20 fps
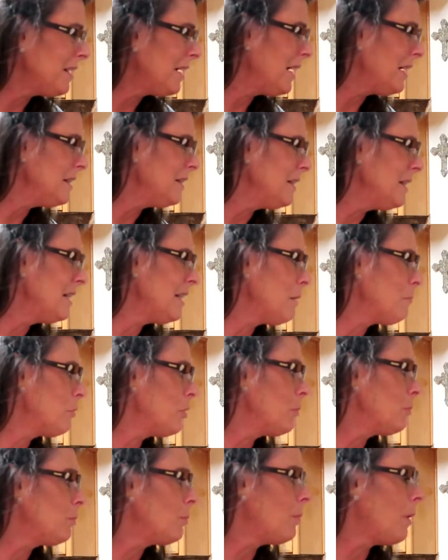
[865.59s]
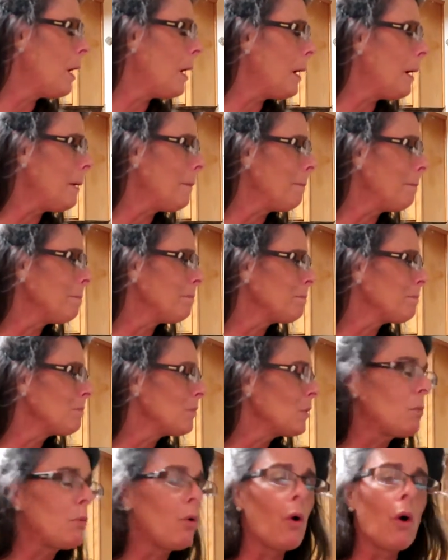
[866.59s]
And then I'm going to um,
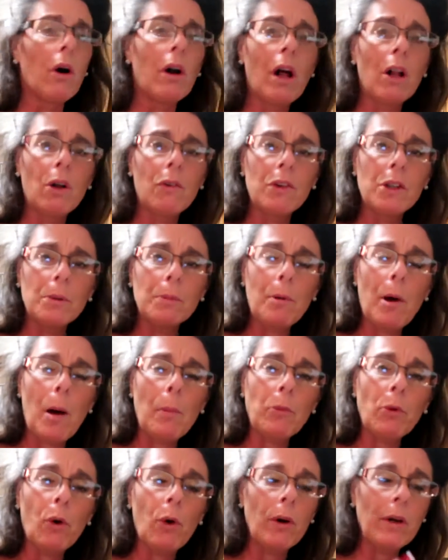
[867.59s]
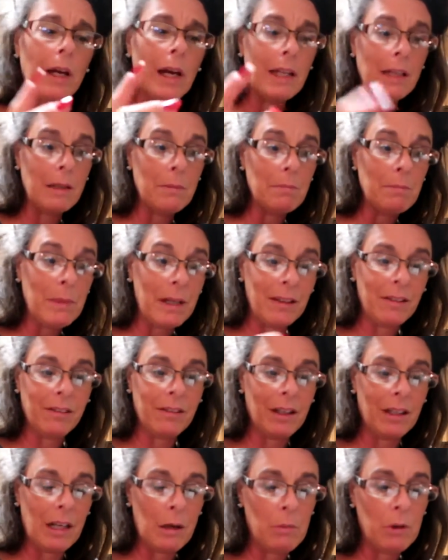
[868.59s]
pour it all over the popcorn and then mix it.